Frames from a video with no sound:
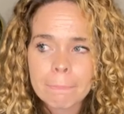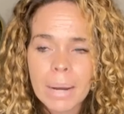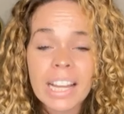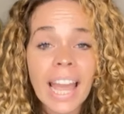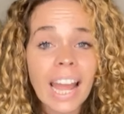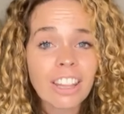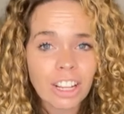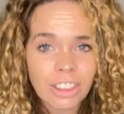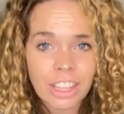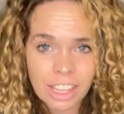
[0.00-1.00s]
Again,
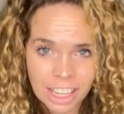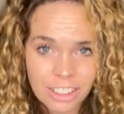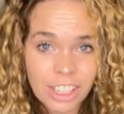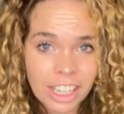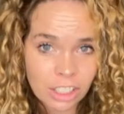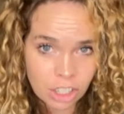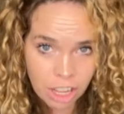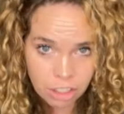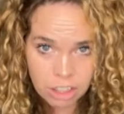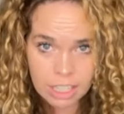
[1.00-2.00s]
here's
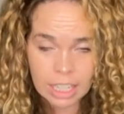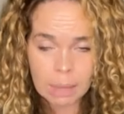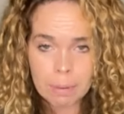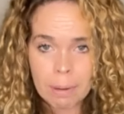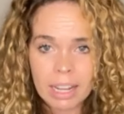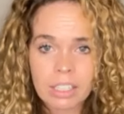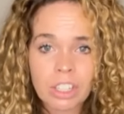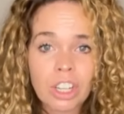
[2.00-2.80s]
another thing to keep in mind.